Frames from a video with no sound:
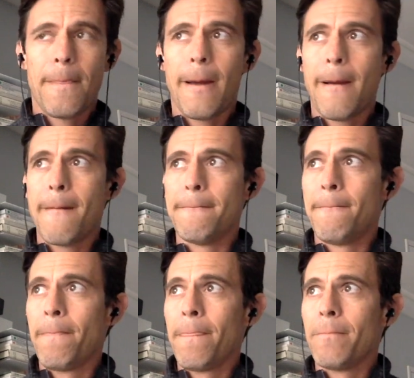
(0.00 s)
Um,
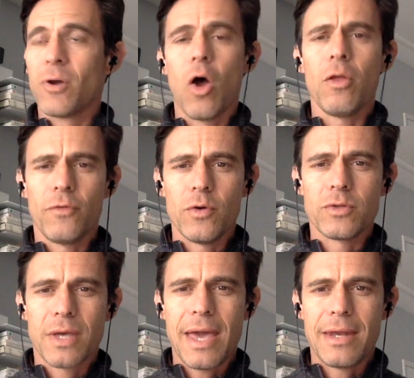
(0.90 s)
but all of
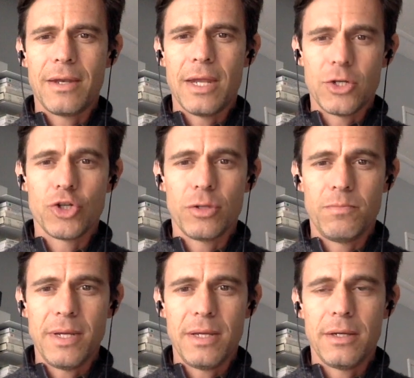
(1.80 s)
those can and should
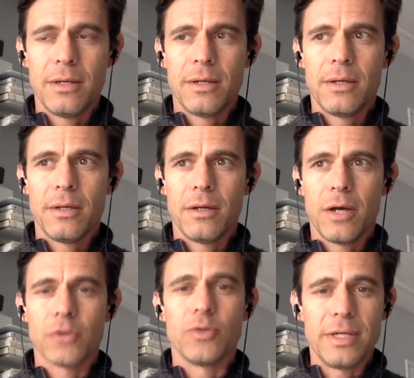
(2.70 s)
be
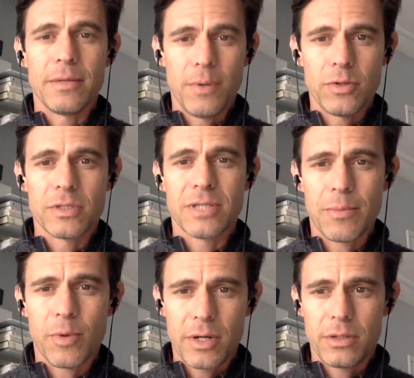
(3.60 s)
also decomposed and
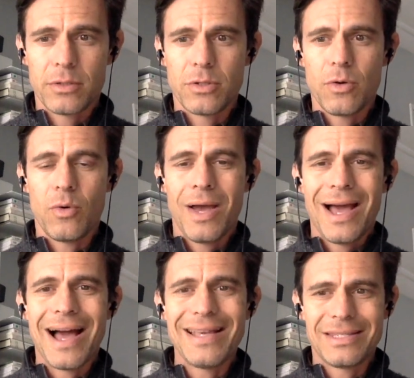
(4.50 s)
separated. So
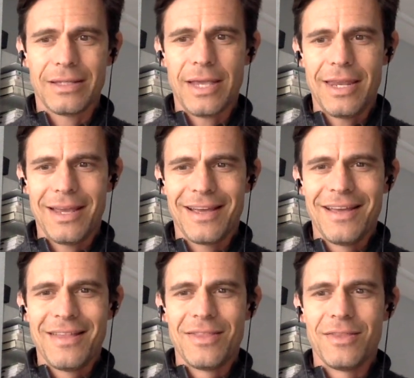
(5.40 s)
isolating
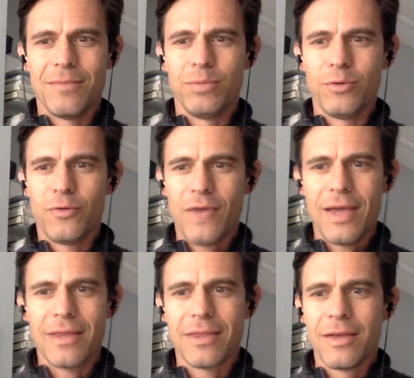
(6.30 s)
the blue
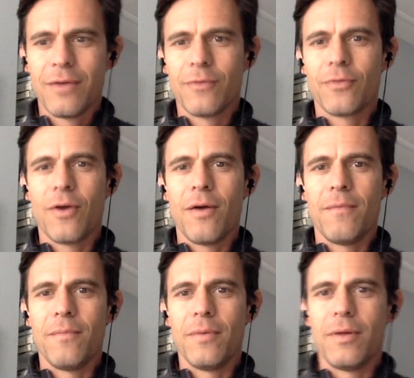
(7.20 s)
faith
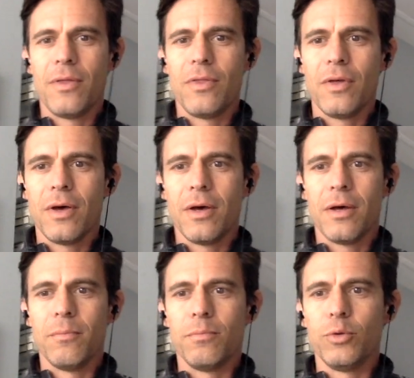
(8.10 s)
from
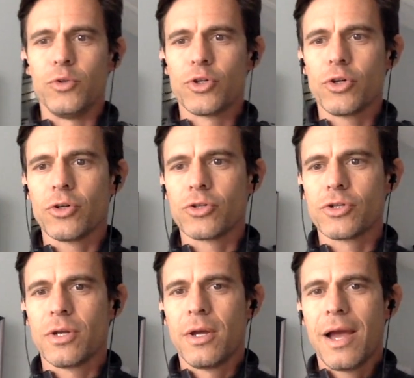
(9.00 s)
the Blue
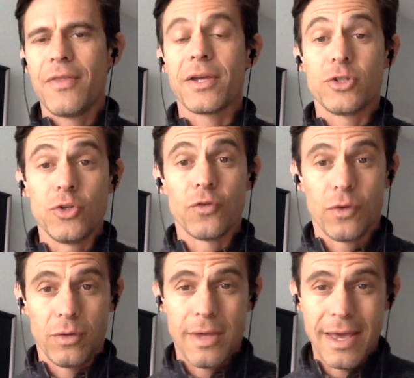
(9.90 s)
Church, I think is
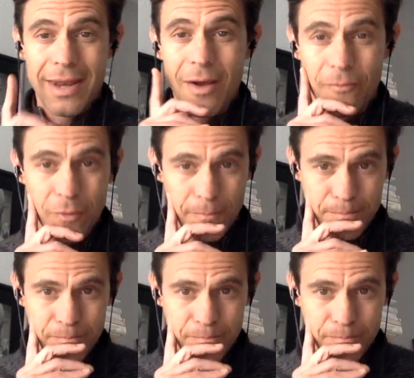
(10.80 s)
useful and helpful.